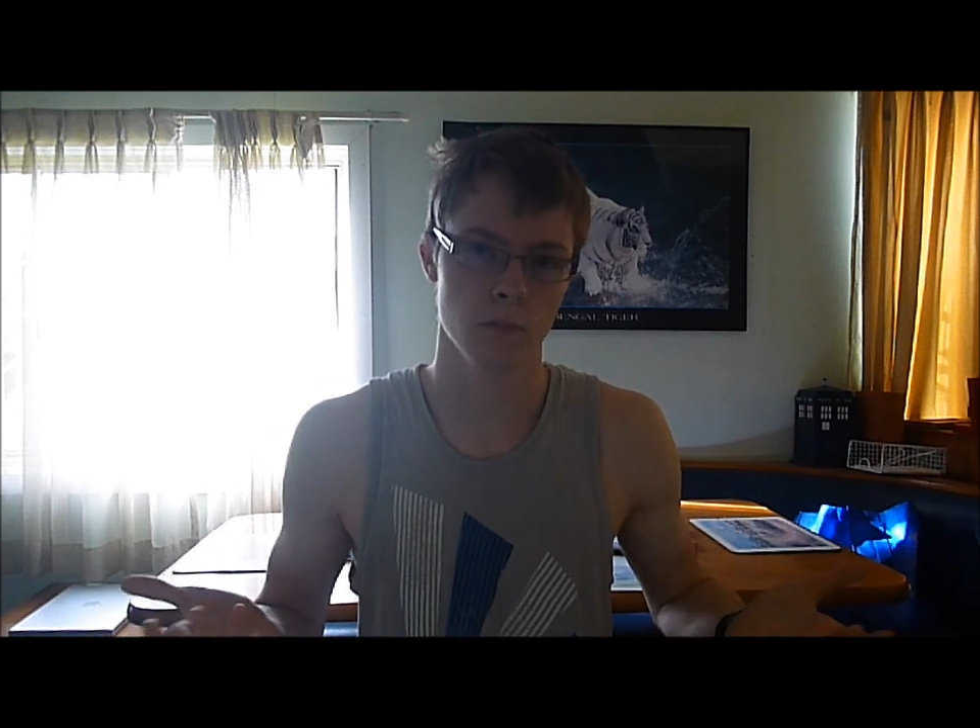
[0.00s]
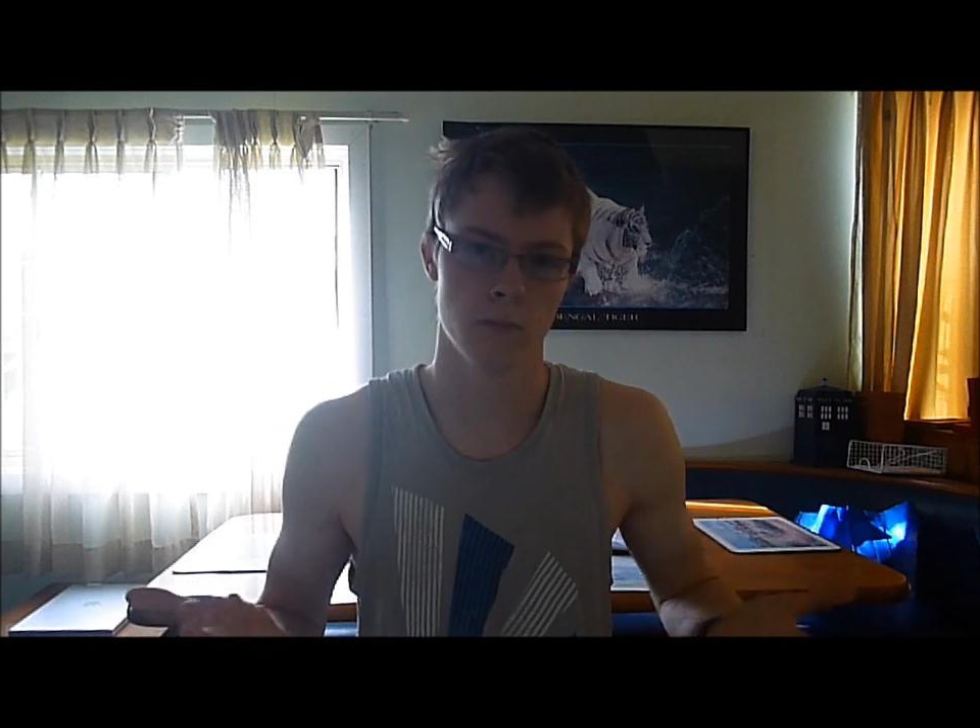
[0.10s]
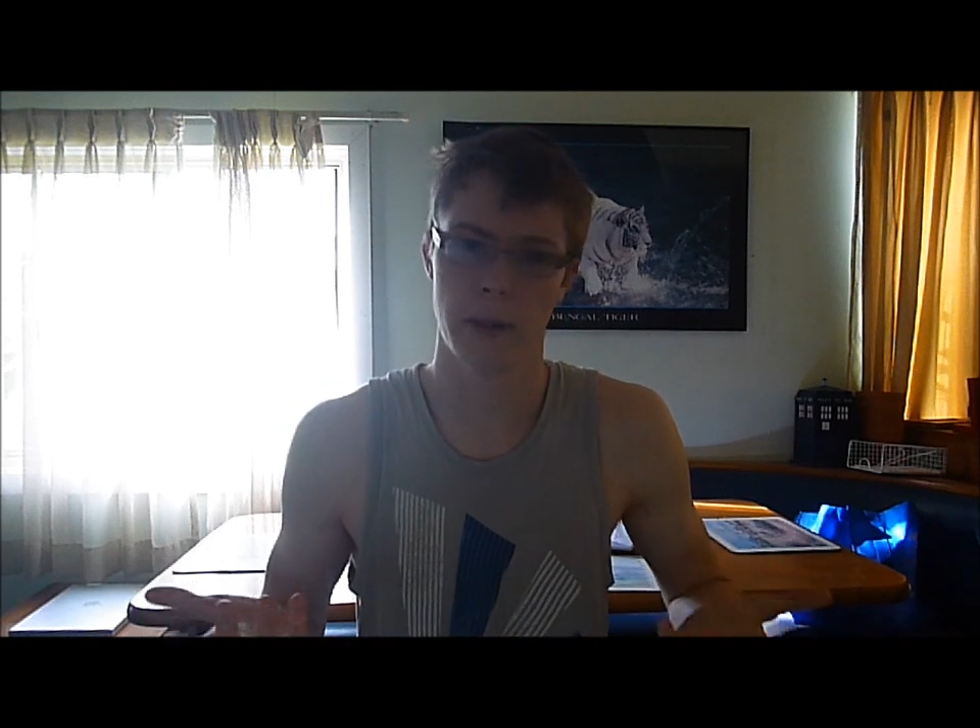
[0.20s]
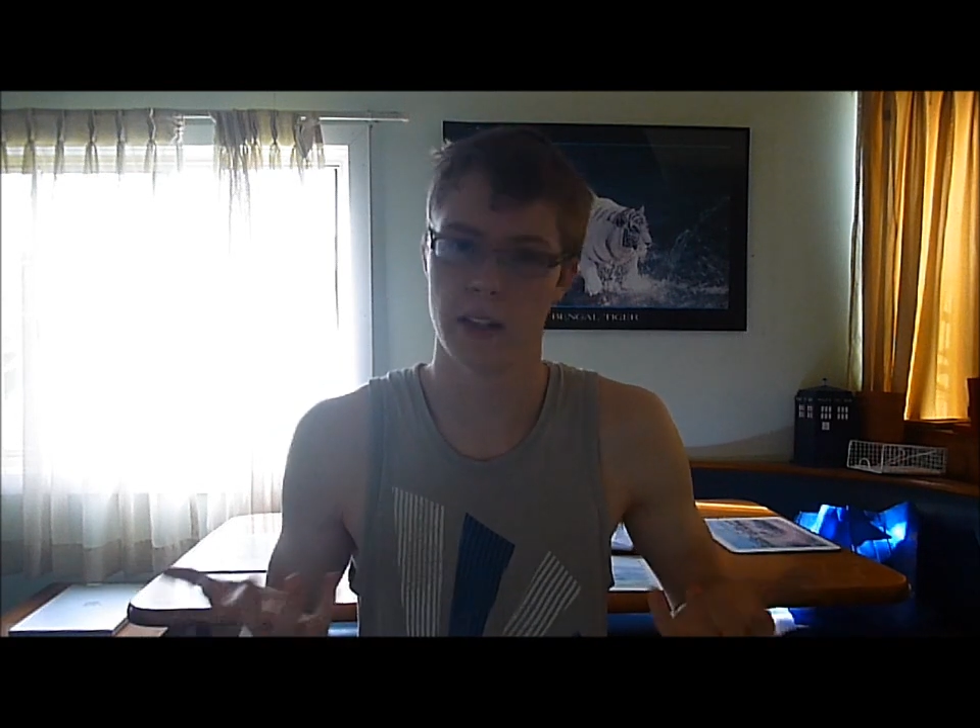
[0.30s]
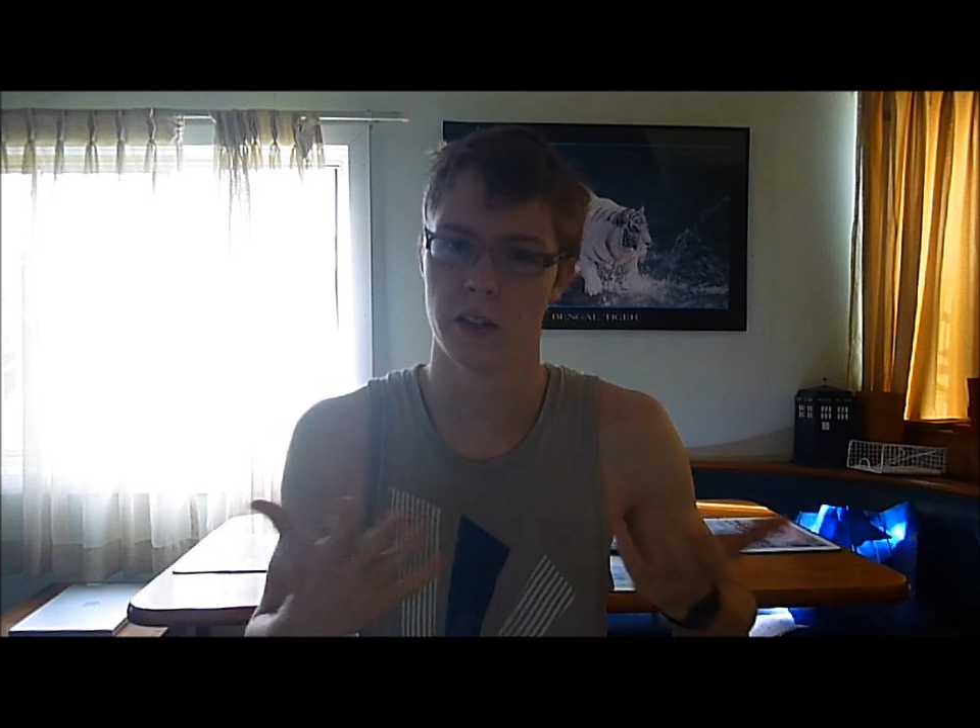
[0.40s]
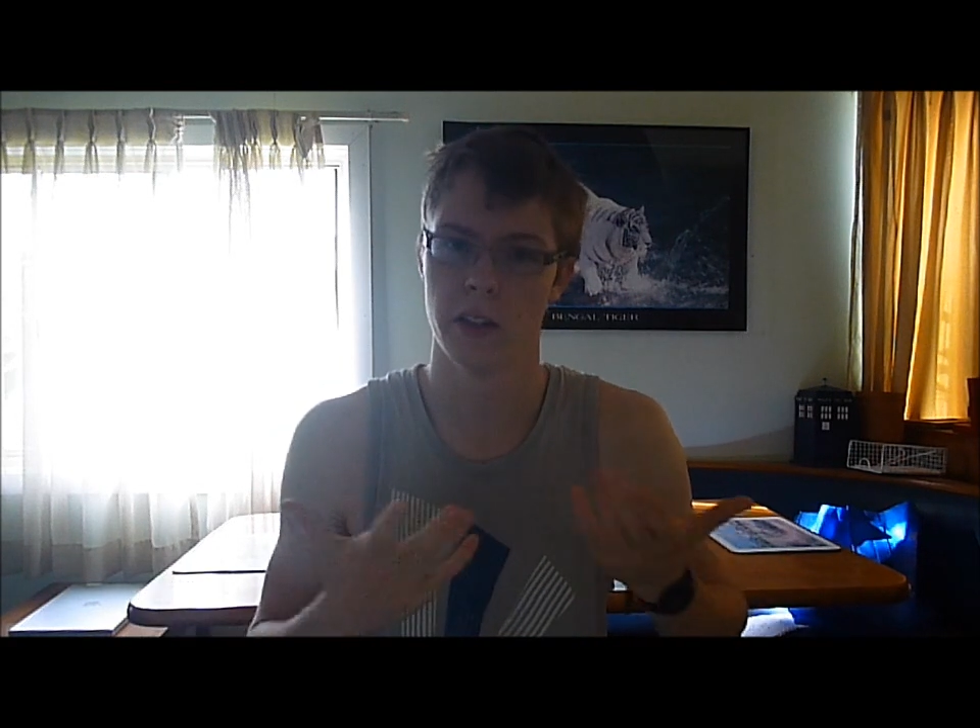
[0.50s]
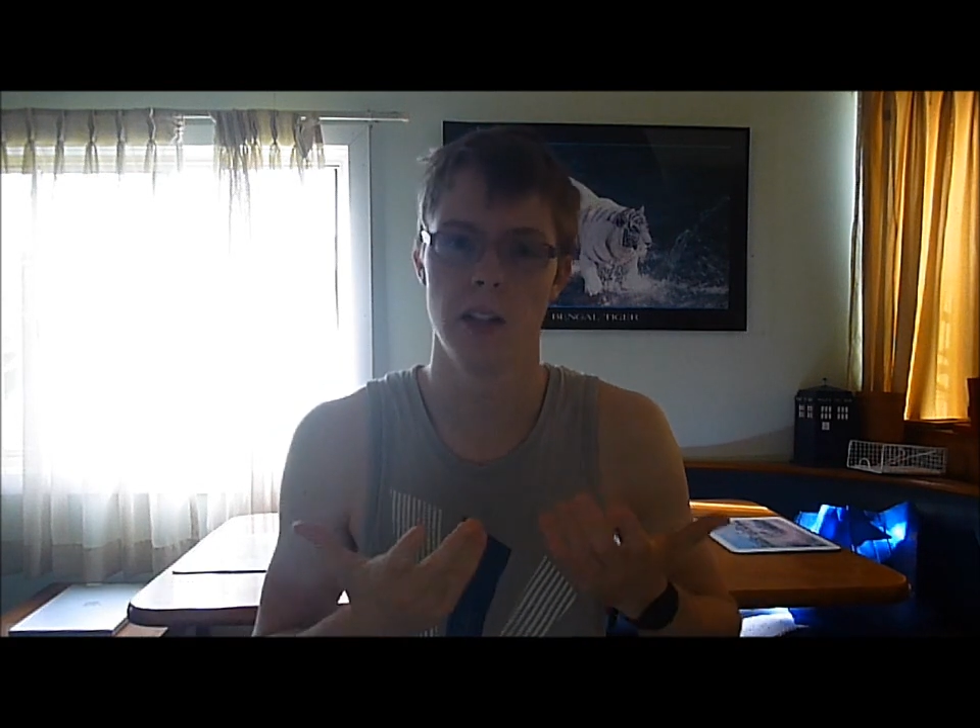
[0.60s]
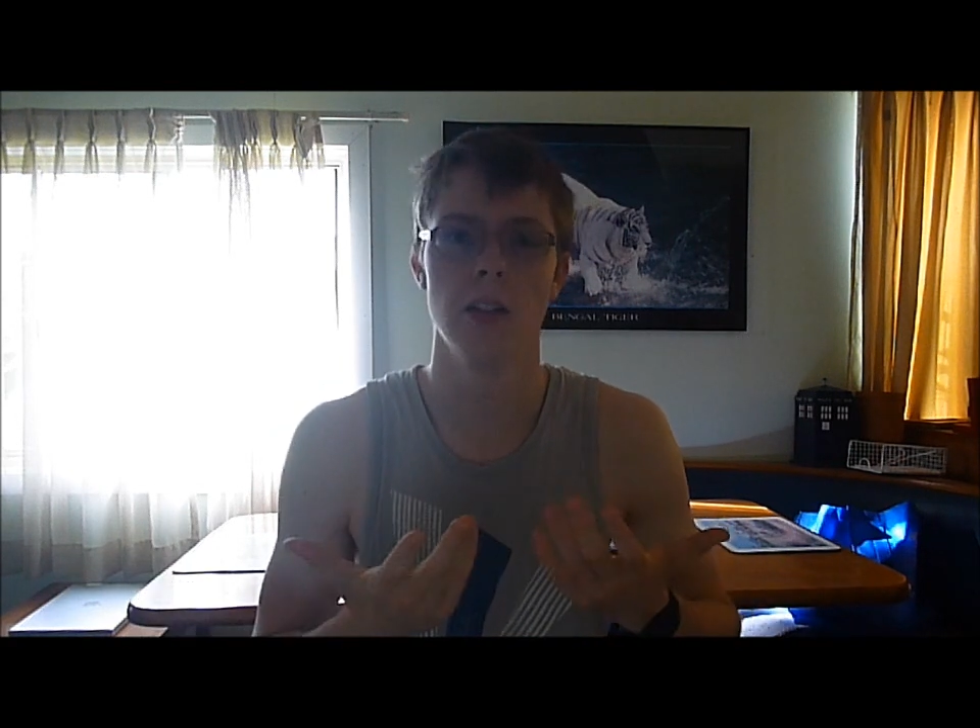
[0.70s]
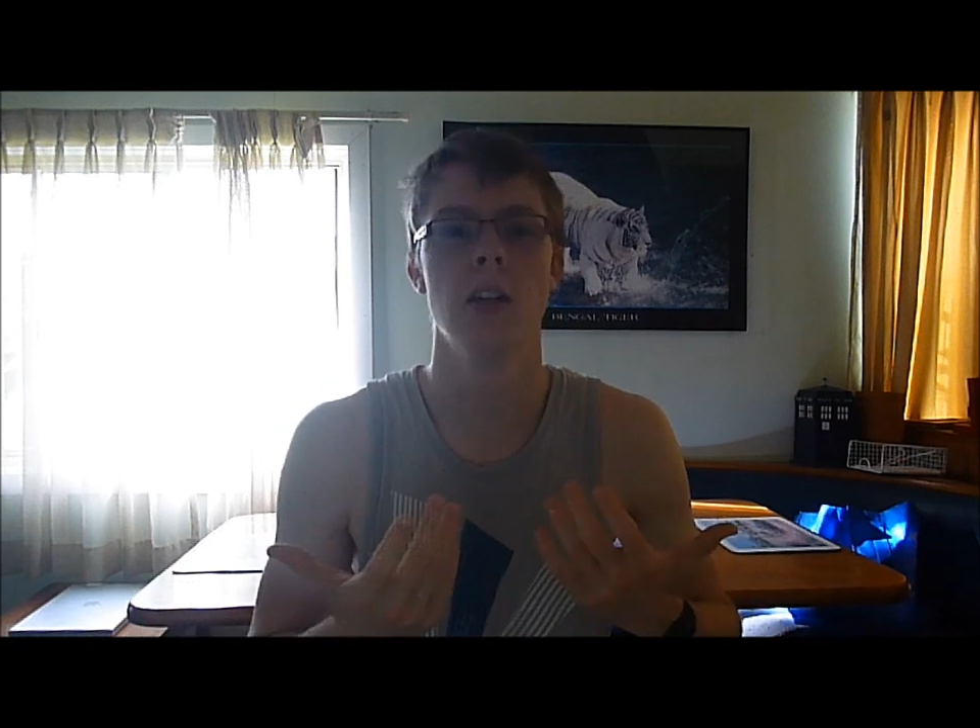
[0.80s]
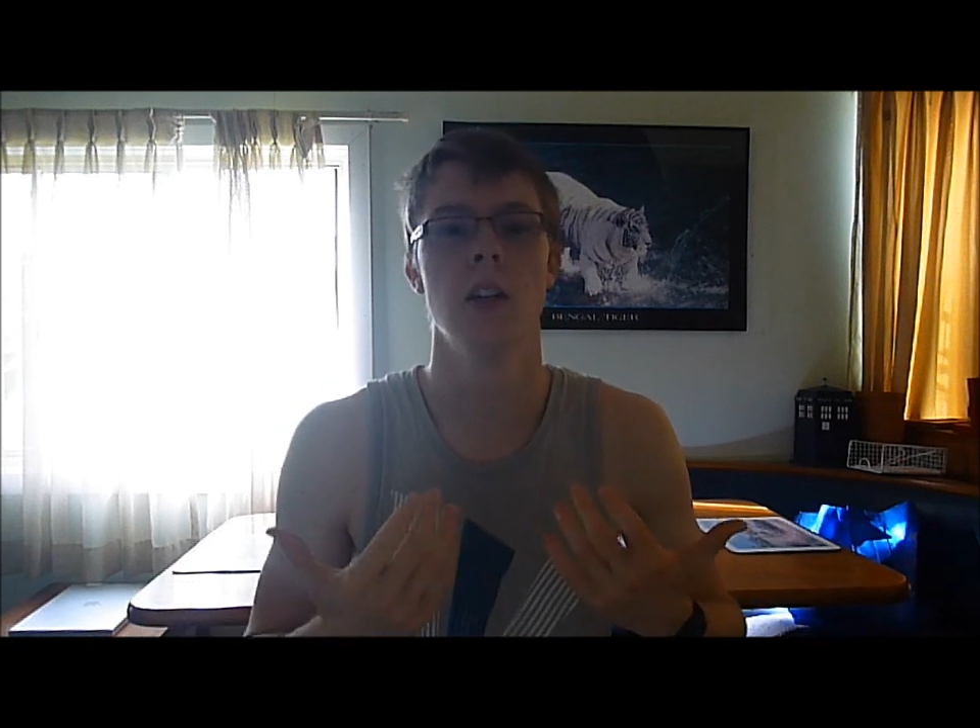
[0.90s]
Basically,
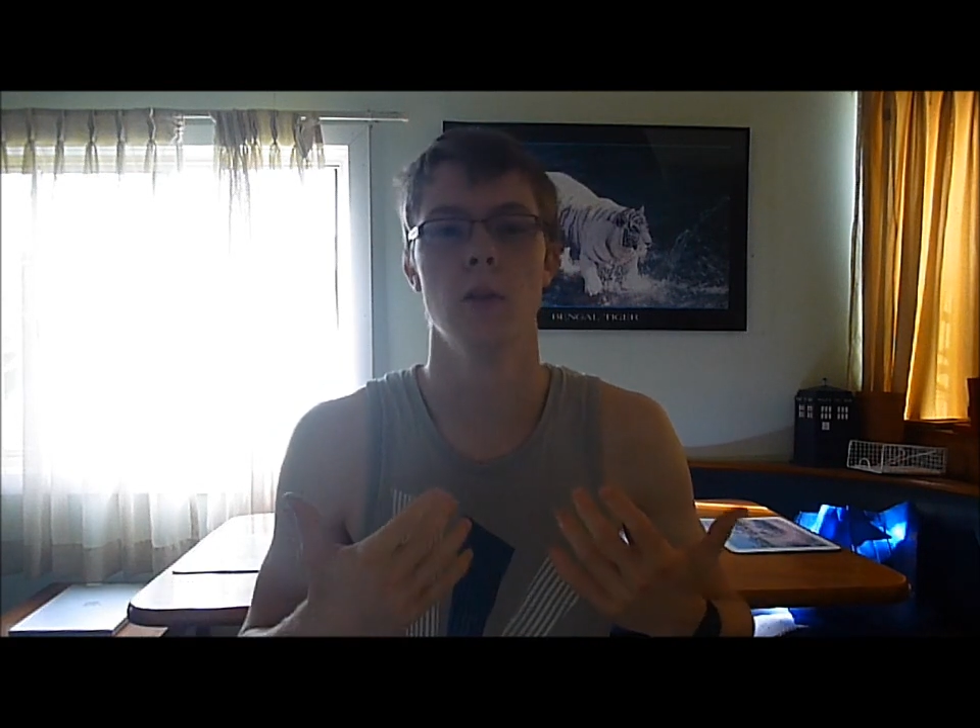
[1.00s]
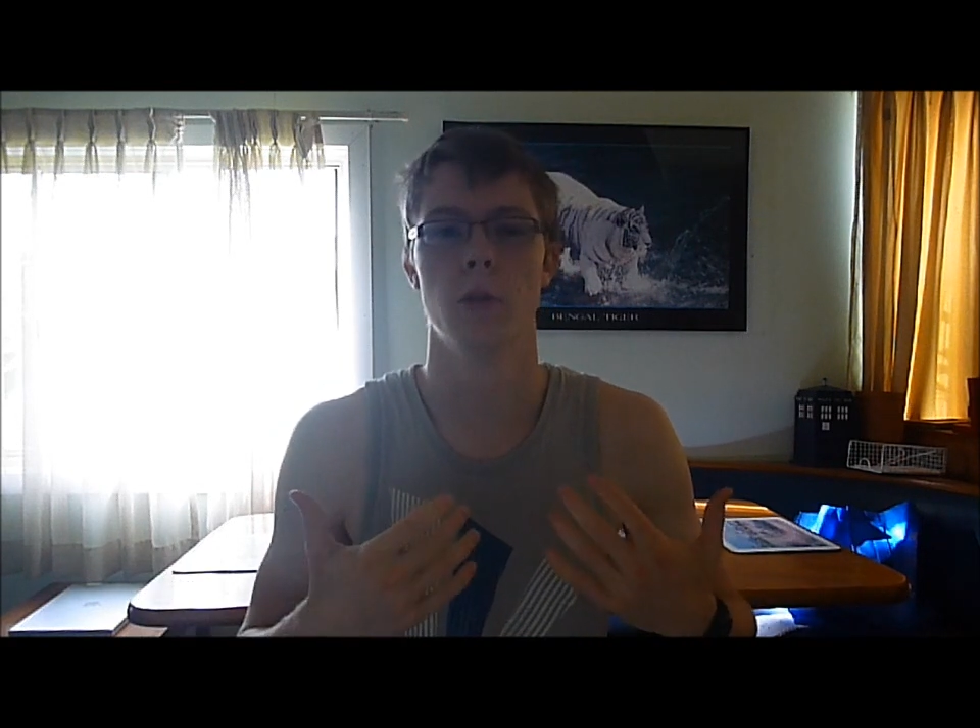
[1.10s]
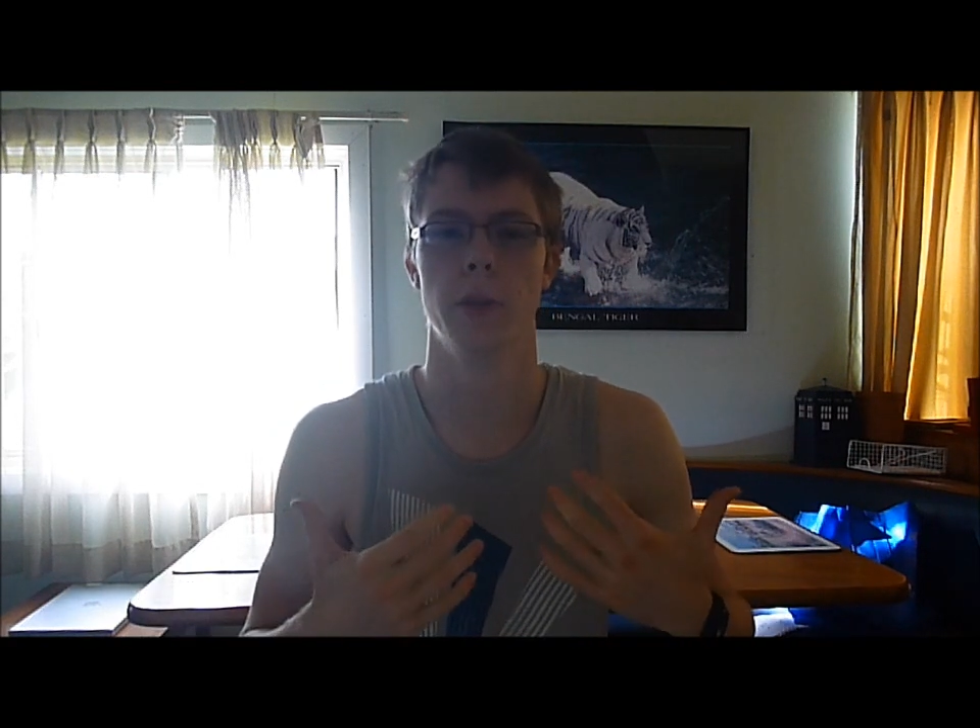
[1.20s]
we'll